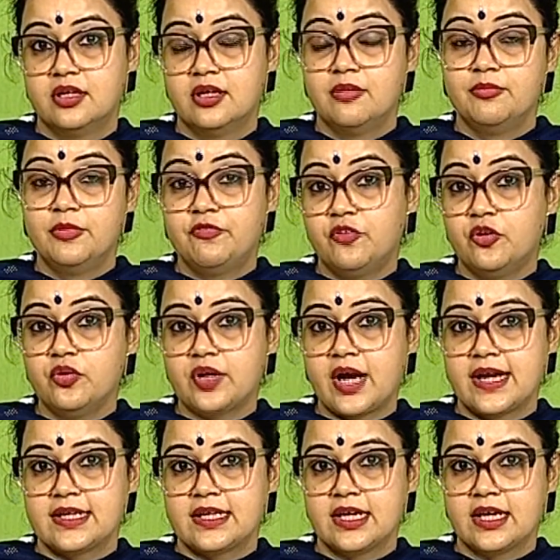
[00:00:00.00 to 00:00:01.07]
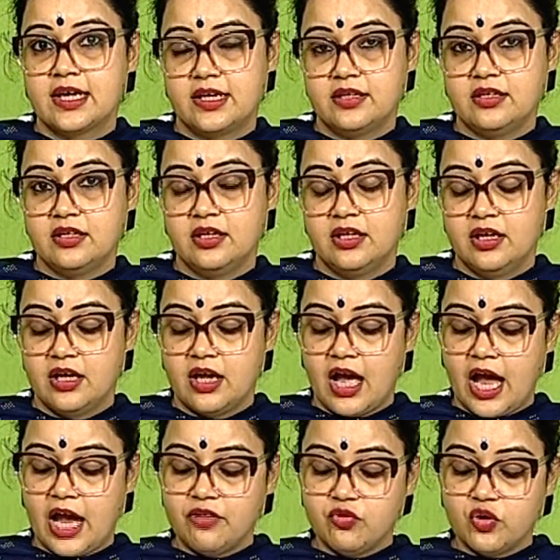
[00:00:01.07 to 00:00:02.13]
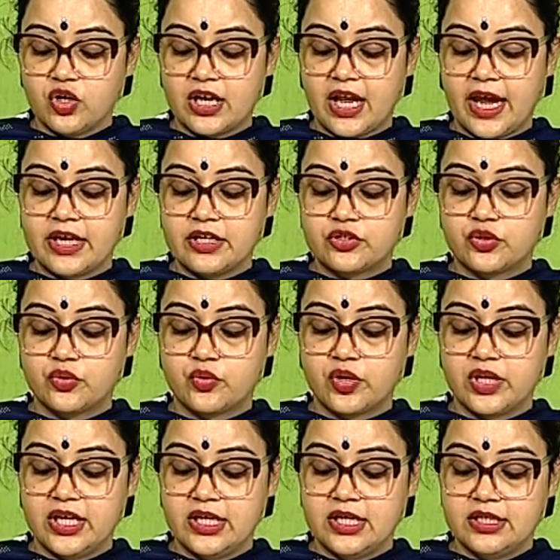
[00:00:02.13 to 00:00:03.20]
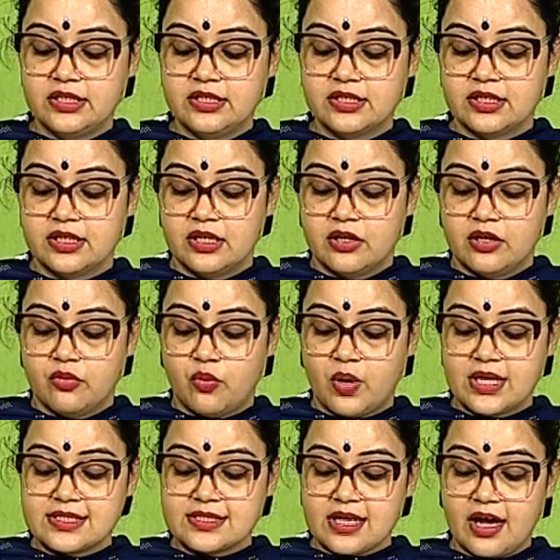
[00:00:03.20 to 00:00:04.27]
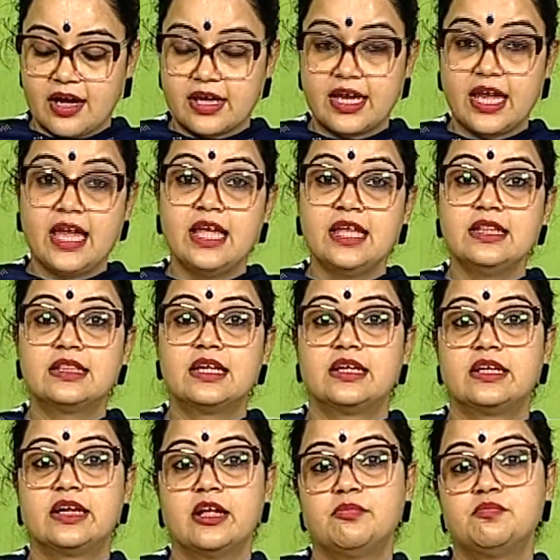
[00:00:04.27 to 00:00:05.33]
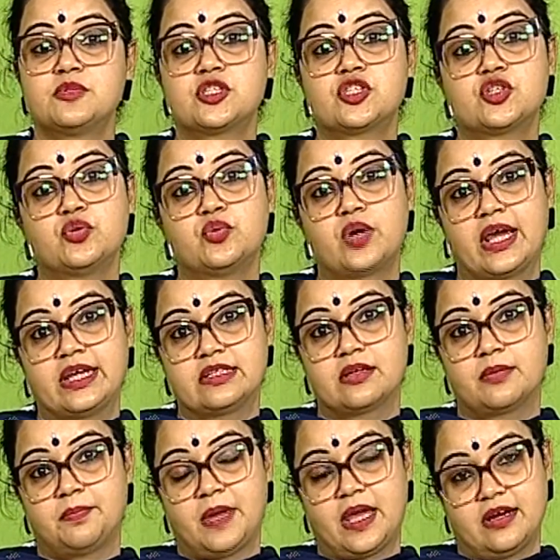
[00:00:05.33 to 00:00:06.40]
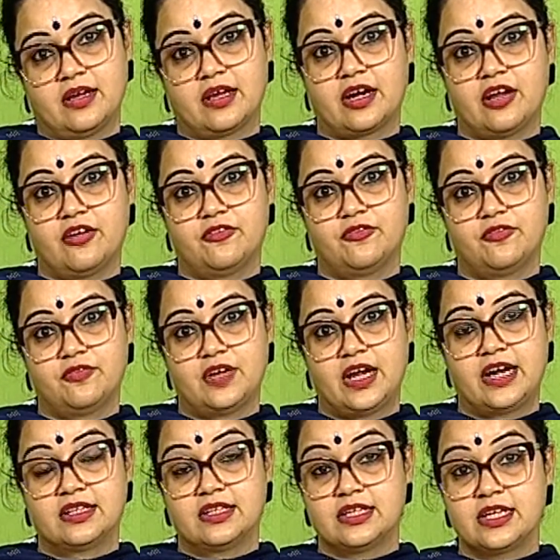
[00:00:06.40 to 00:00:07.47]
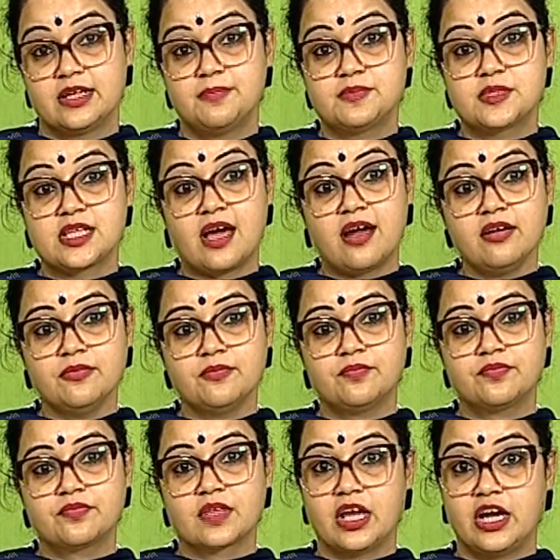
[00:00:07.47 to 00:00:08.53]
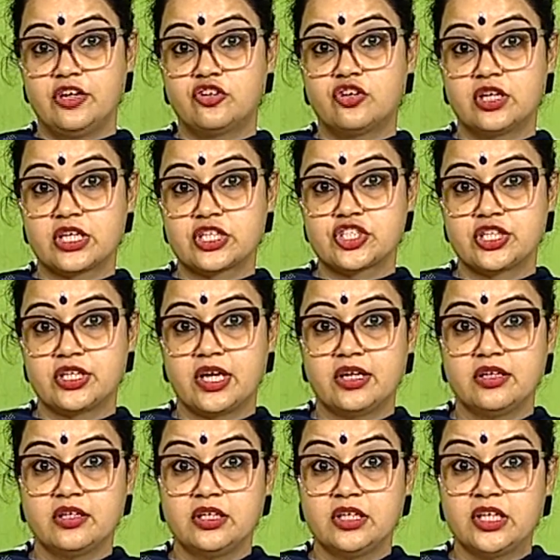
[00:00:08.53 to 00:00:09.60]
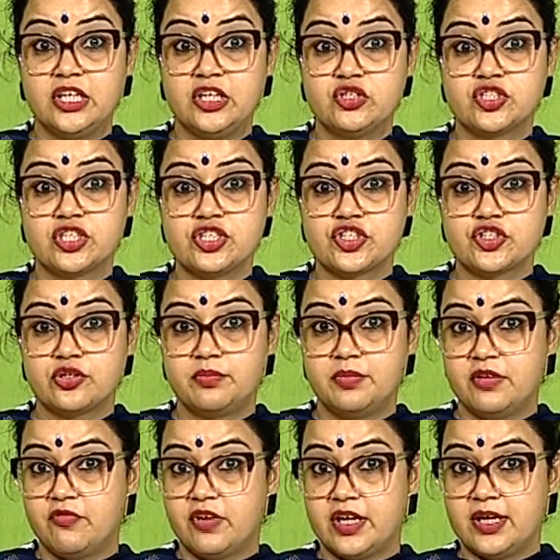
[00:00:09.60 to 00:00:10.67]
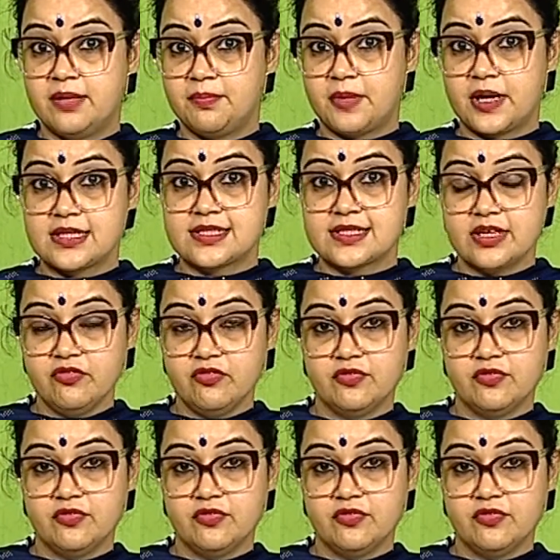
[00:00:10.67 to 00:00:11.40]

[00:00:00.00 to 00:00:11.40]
before writing it, I would like to read once again the tips to write a paragraph. And the tips are: introduction and conclusion should be very impressive.